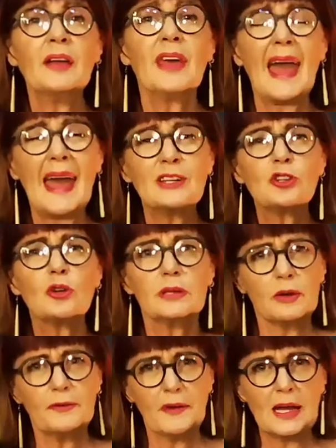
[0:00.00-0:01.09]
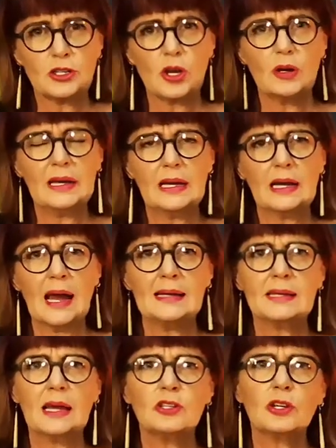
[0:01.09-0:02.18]
the actual de facto
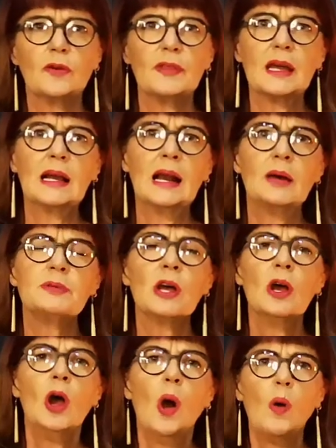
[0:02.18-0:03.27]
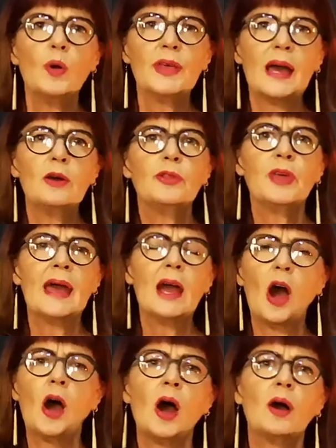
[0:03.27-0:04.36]
legalization of their clubs, although they
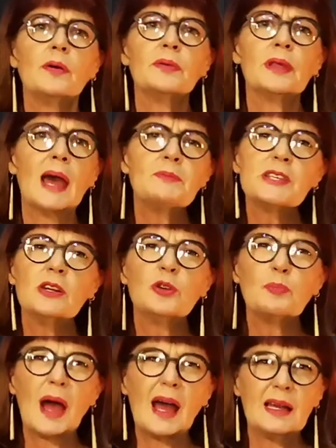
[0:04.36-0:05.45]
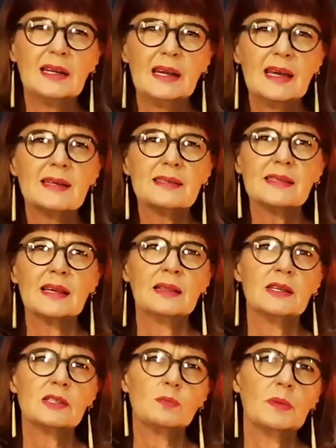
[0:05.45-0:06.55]
are the absolute pioneers in
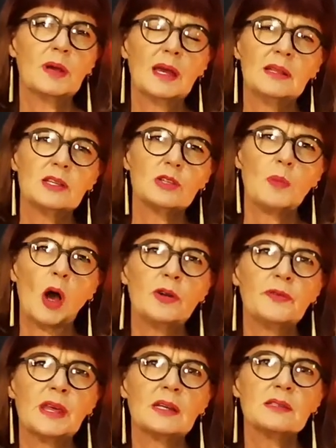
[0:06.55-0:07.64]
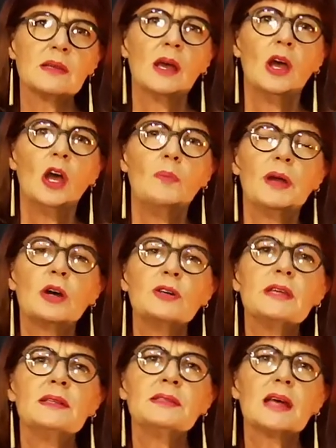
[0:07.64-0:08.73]
this in this part of things. Because
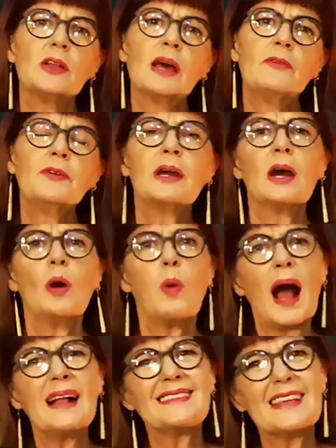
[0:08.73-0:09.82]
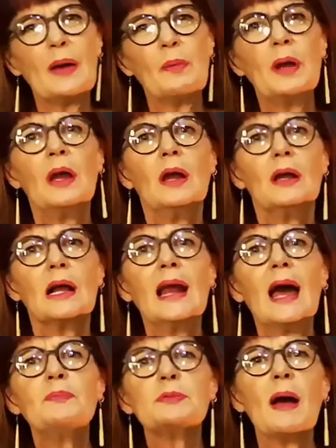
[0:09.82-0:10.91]
in South Africa, while some
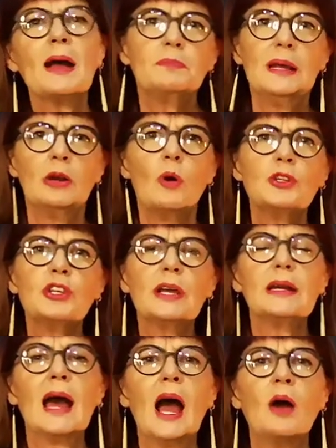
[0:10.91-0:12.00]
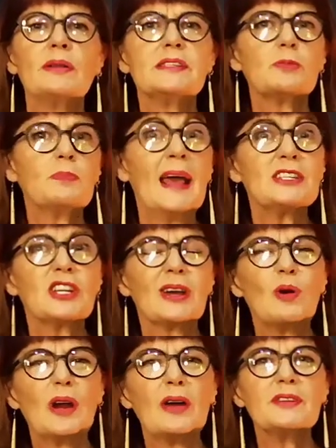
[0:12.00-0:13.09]
clubs might be launching now and splashing
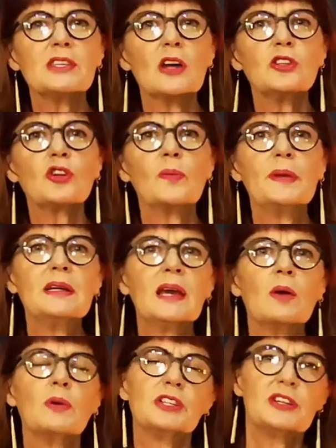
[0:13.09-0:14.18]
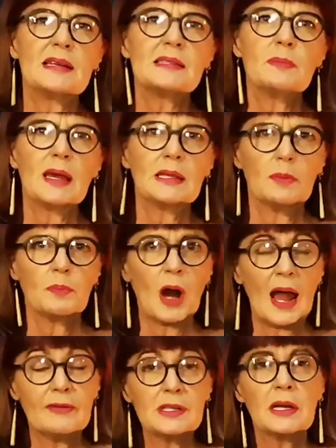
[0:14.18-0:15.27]
all over social media, which doesn't make them
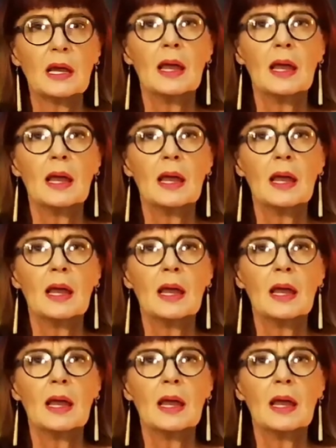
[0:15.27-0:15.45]
private.